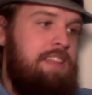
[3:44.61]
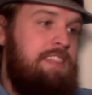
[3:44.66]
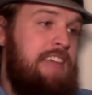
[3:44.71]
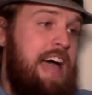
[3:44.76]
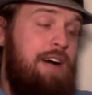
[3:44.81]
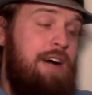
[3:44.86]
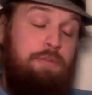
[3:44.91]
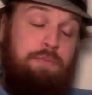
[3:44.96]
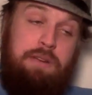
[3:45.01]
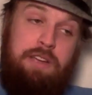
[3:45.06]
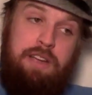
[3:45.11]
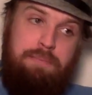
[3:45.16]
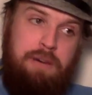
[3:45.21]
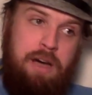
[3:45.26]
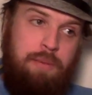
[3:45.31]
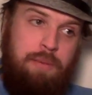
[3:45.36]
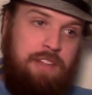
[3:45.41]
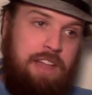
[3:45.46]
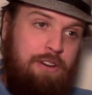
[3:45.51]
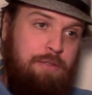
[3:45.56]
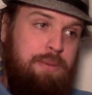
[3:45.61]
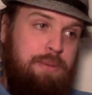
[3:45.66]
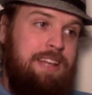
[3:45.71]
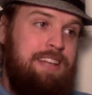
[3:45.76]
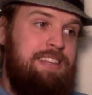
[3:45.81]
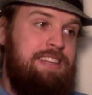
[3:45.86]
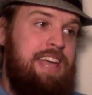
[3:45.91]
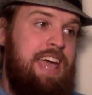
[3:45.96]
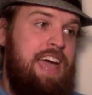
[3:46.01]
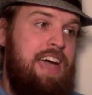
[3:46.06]
That would be a bummer. That would be
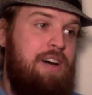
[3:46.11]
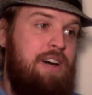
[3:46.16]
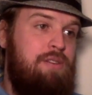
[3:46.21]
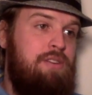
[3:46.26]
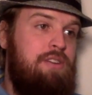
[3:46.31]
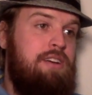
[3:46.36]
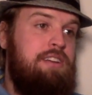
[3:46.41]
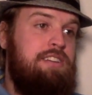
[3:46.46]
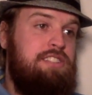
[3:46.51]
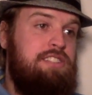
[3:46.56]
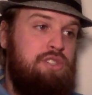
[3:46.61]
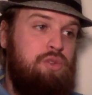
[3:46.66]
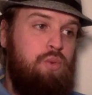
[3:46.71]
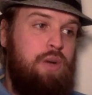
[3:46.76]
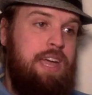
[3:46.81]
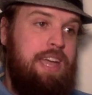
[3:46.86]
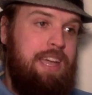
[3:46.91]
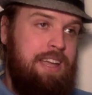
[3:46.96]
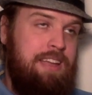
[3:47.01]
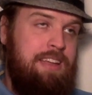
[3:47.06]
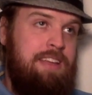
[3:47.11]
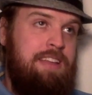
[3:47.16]
a down swing.